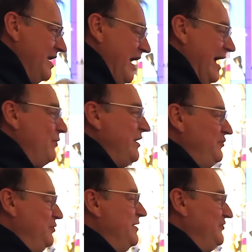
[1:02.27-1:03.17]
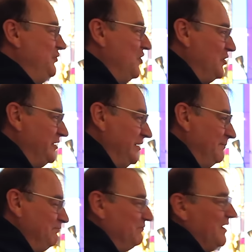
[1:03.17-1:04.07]
I went to Medjugorje.
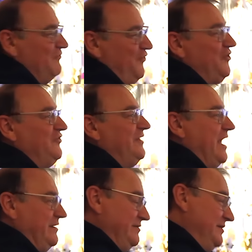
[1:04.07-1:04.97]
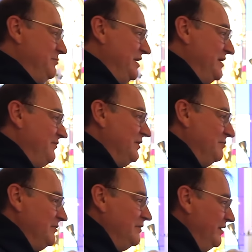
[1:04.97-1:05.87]
First, I didn't believe
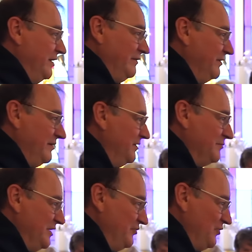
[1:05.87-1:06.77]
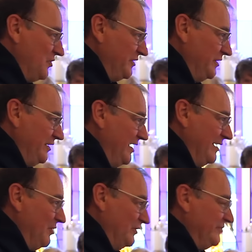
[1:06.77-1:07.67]
in Medjugorje.
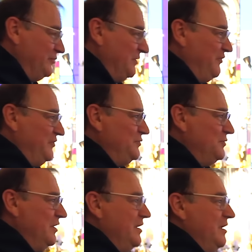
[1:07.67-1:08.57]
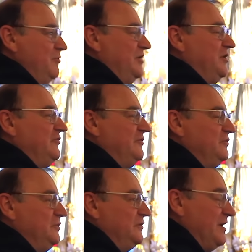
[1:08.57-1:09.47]
I'm honest with you, because you
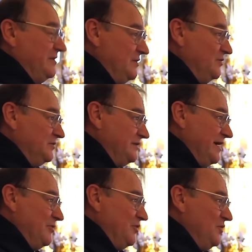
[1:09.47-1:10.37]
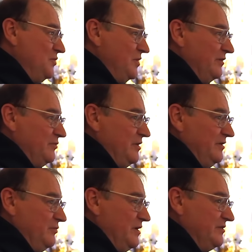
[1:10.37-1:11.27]
know it was a long time ago. It
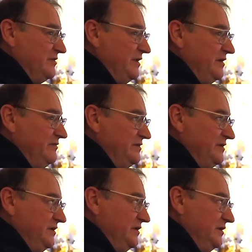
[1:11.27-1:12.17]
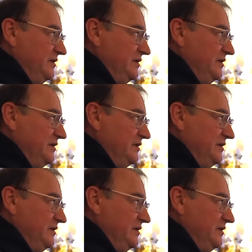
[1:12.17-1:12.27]
was in 80.